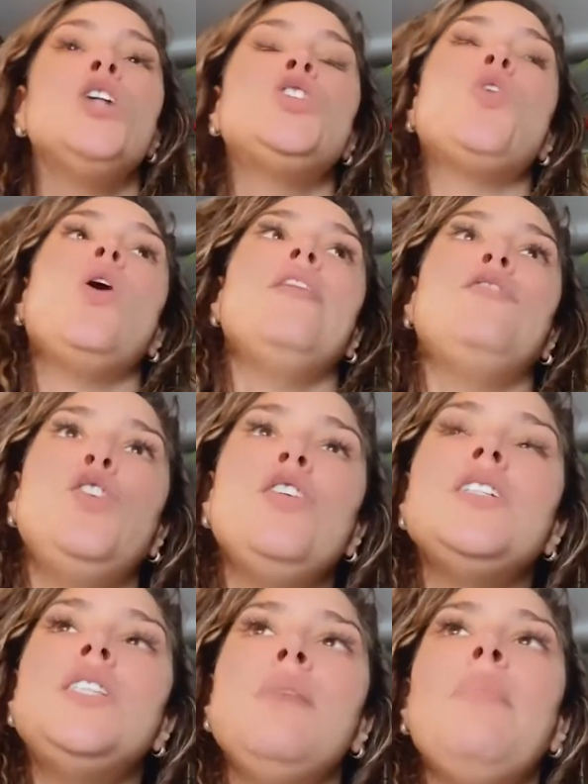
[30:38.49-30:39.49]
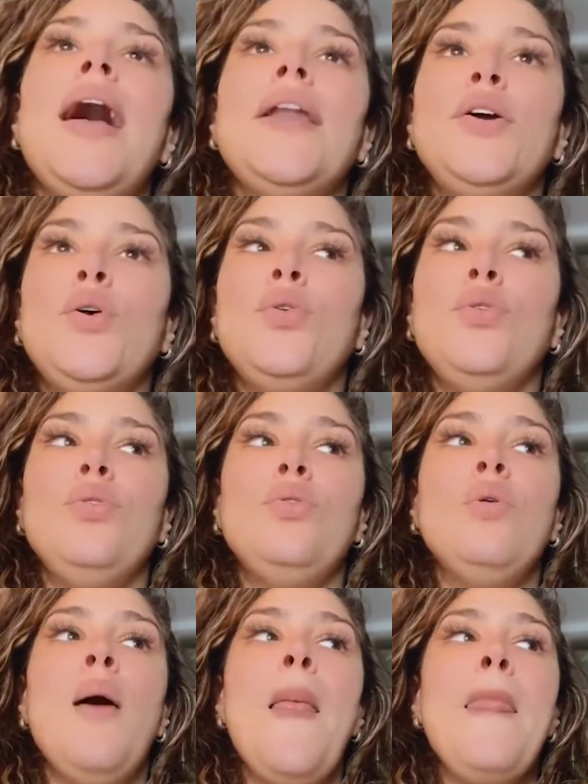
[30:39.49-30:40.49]
So if you're somebody
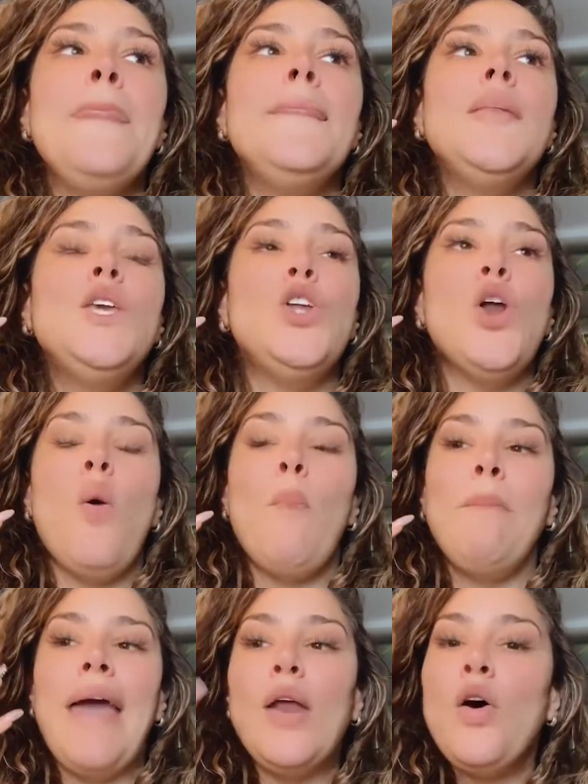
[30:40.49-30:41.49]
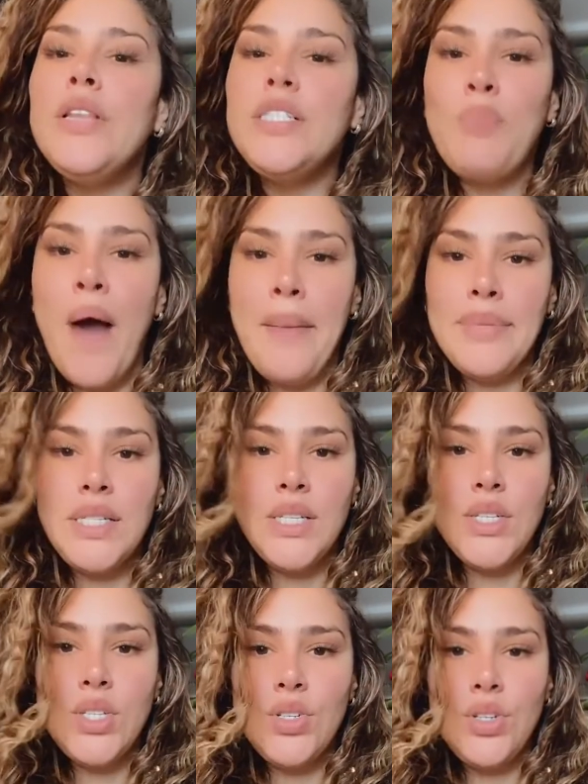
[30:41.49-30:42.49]
who, made all these
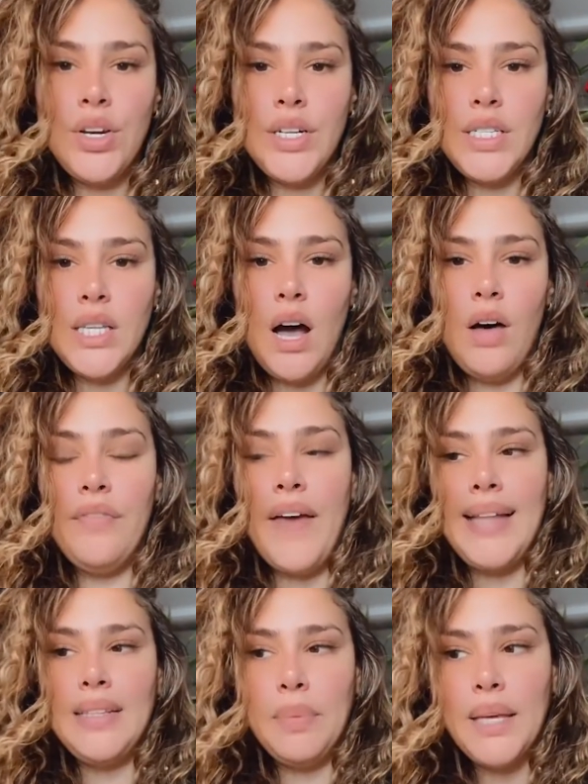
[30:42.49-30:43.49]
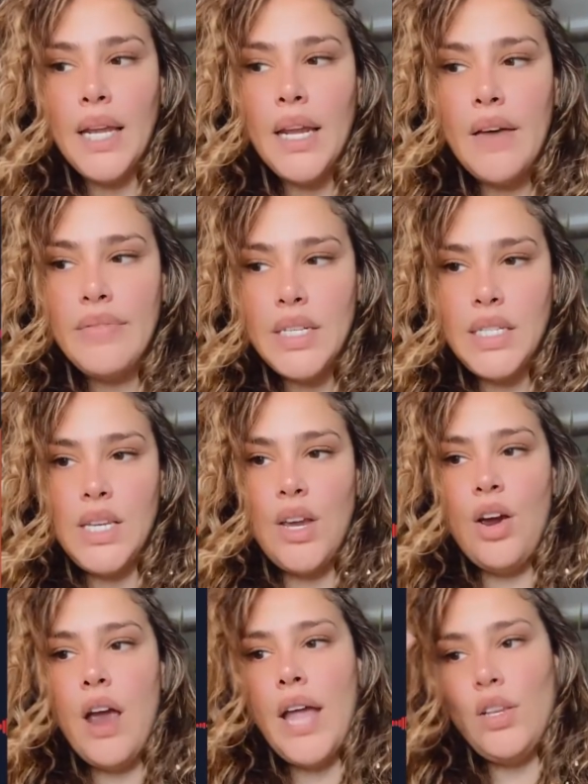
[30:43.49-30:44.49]
promises to yourself at the beginning of this
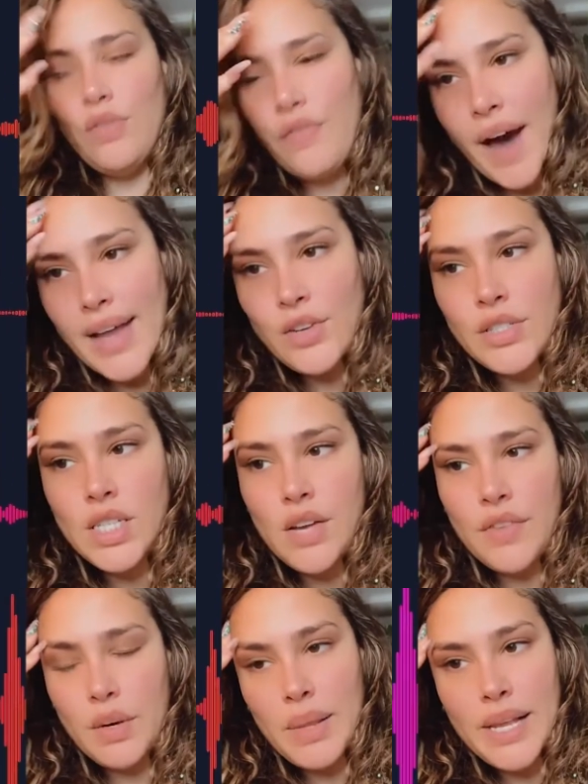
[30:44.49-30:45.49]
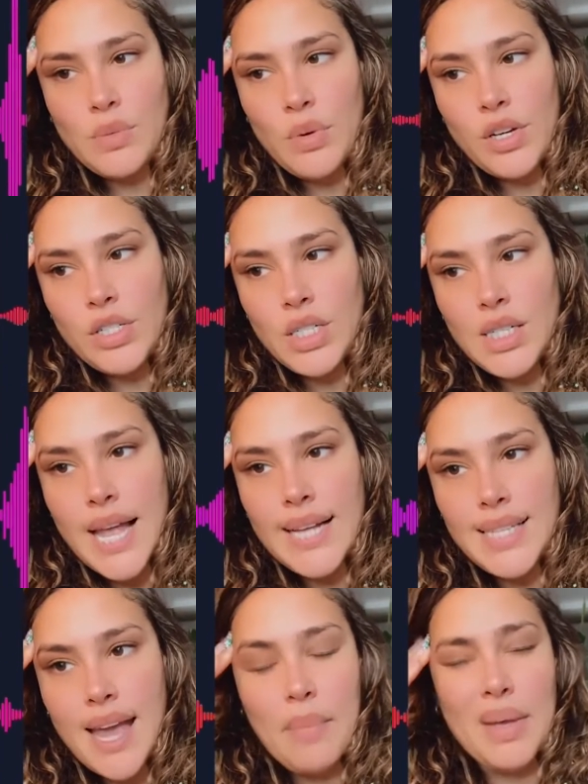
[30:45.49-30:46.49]
year and you find yourself in a place where you're just
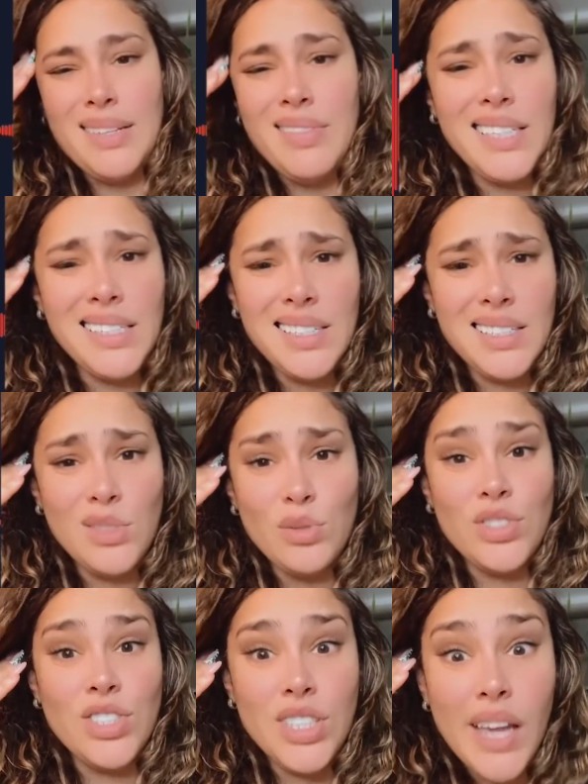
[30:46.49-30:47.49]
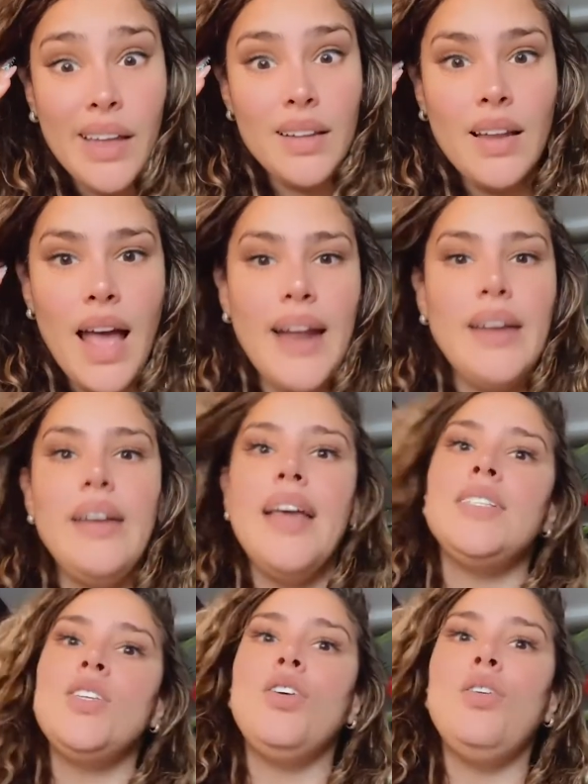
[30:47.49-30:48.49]
like, damn, I really didn't do shit. I didn't
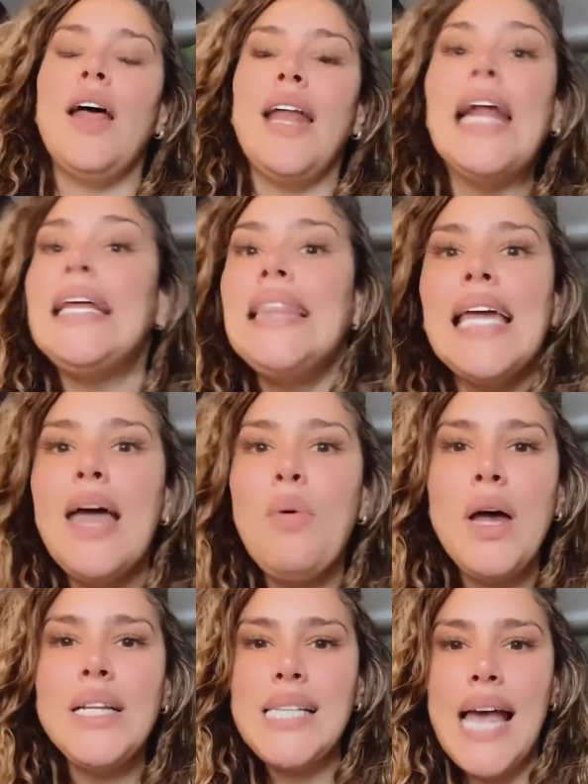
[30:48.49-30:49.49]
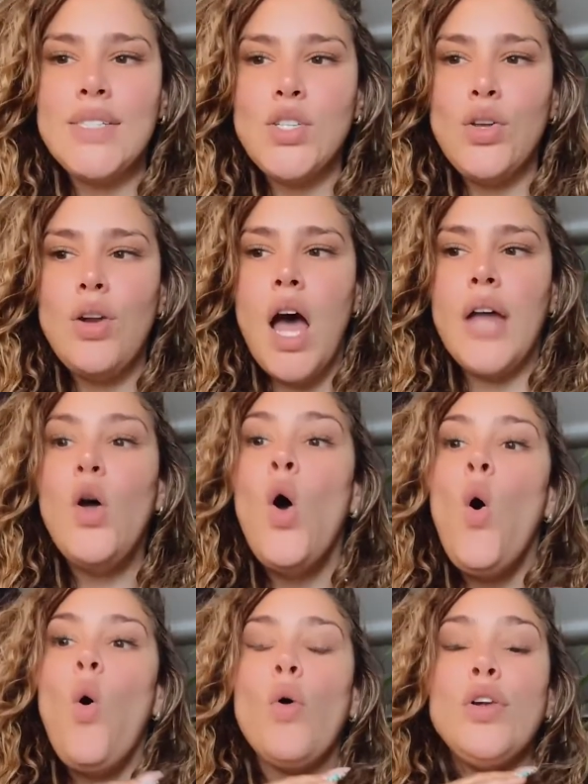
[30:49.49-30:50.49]
execute on anything I wanted to execute on,
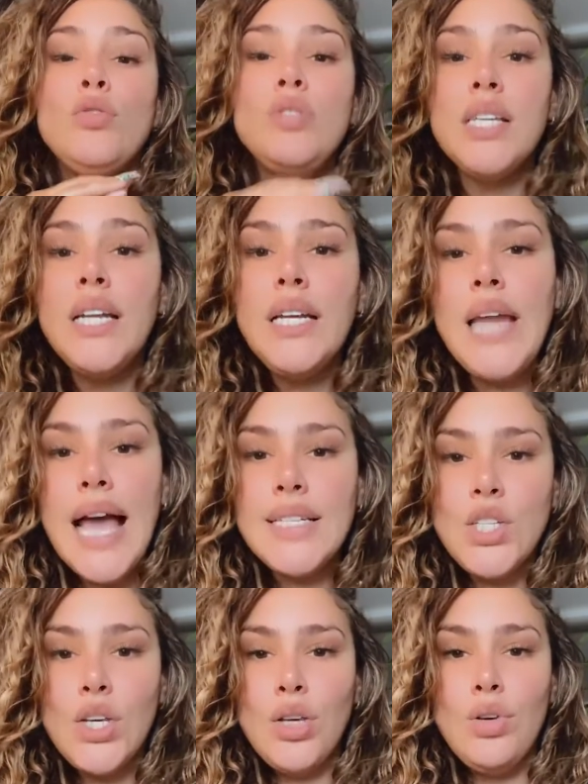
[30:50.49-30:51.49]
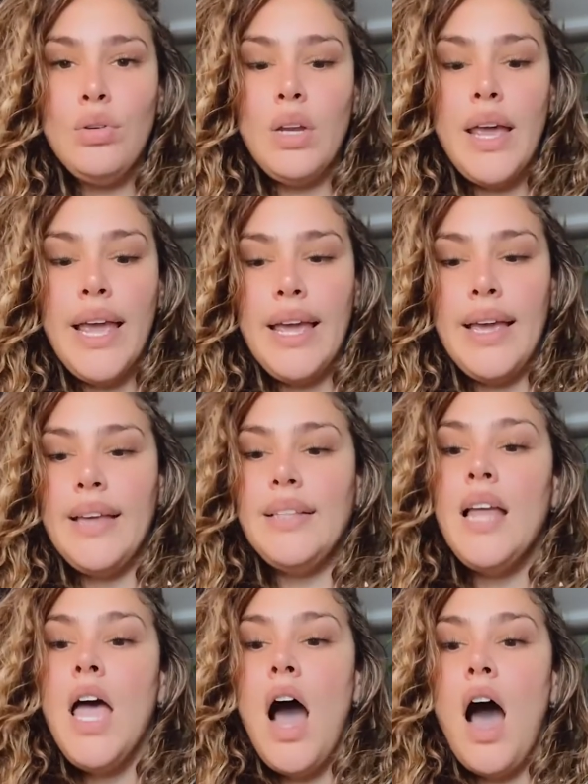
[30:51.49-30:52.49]
or you didn't execute
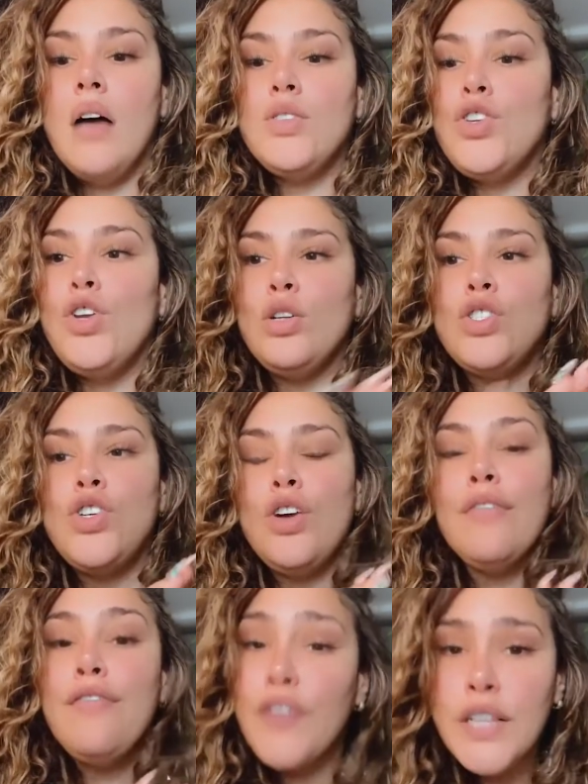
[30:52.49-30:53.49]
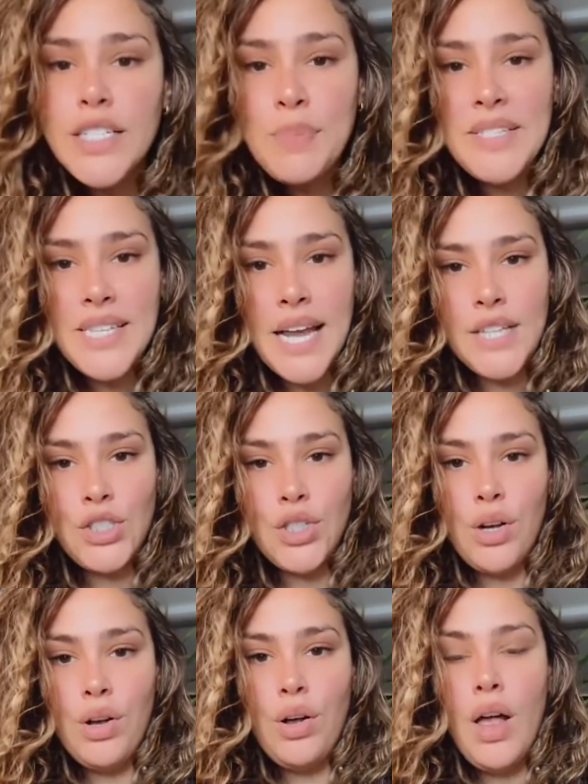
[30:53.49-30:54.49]
it, to your fullest
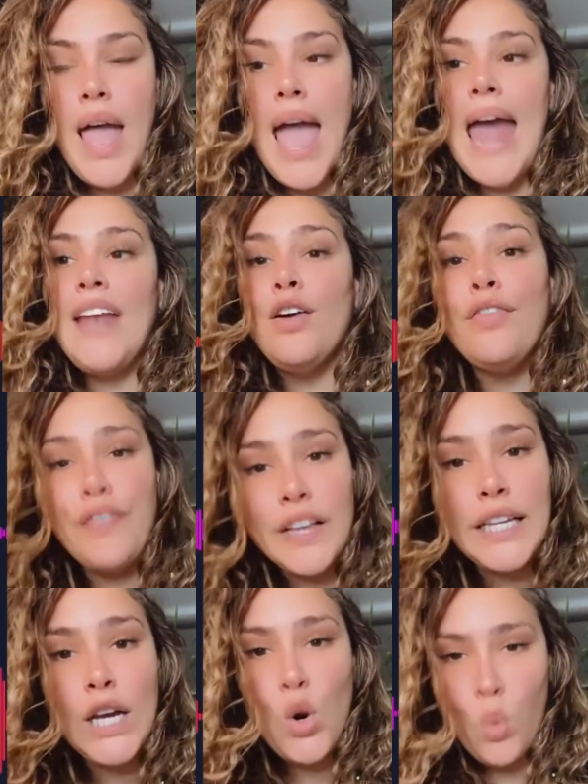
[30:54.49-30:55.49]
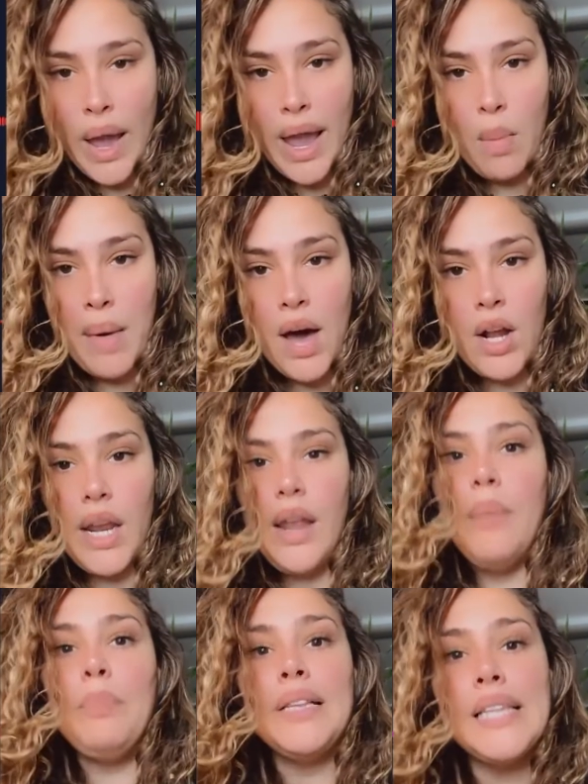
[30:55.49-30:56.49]
potential and you're feeling a way about
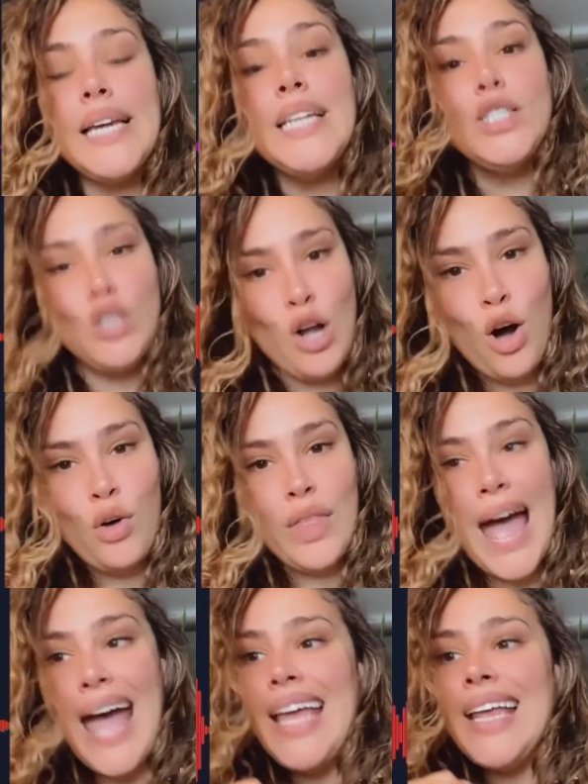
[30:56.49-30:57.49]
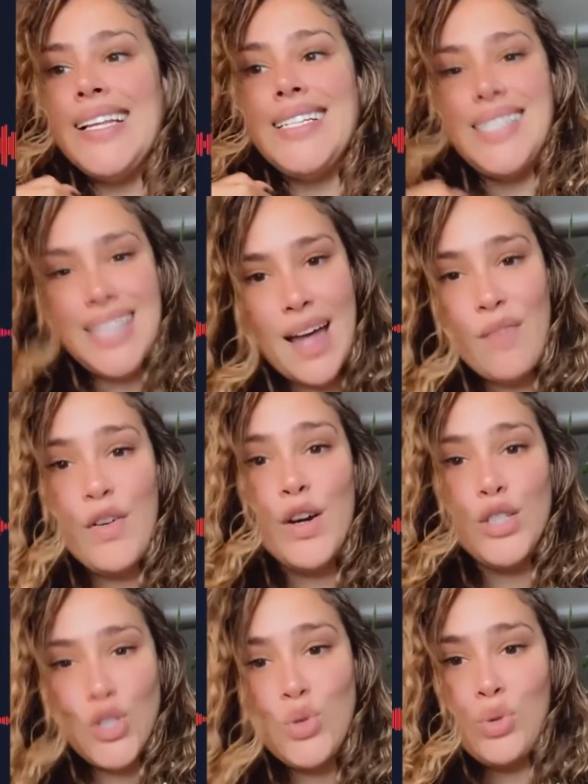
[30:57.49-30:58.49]
it, please know that it is
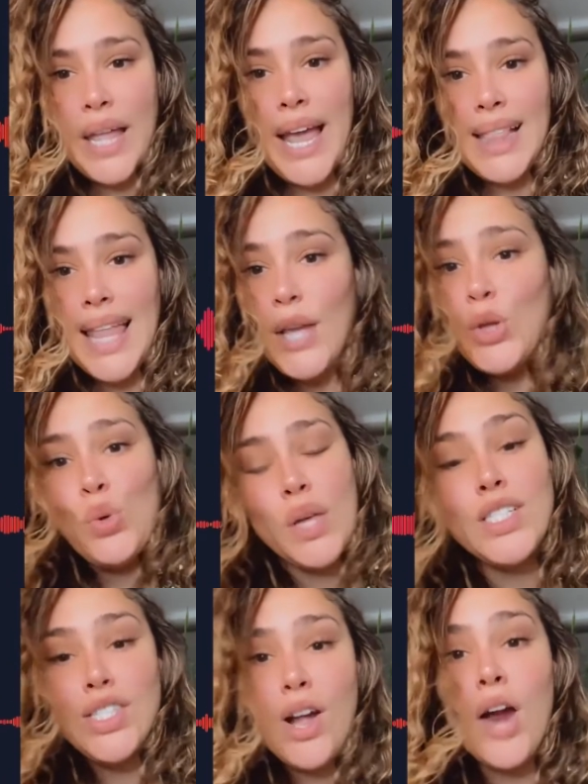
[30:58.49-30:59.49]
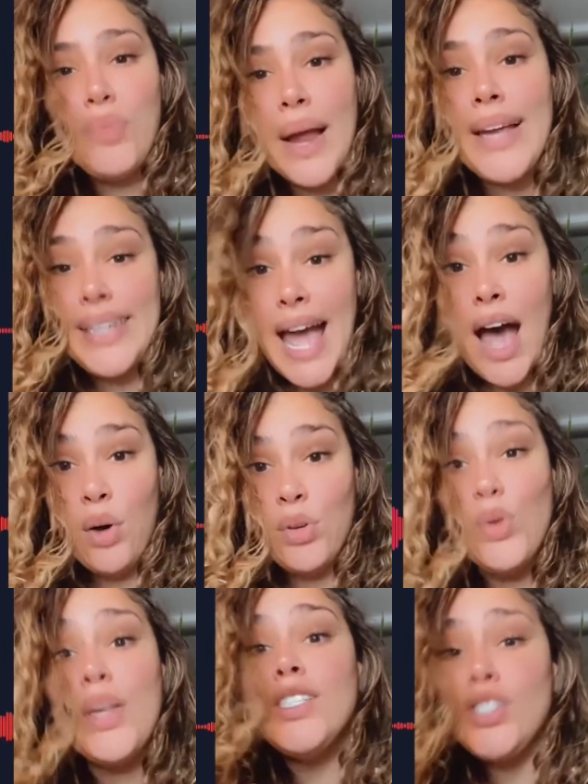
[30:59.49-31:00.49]
never too late. Like you can start right now.
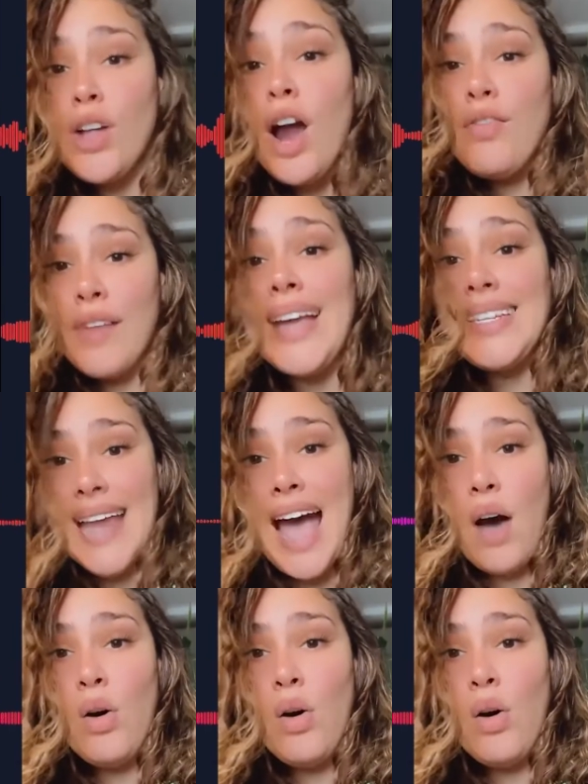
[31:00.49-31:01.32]
You can start right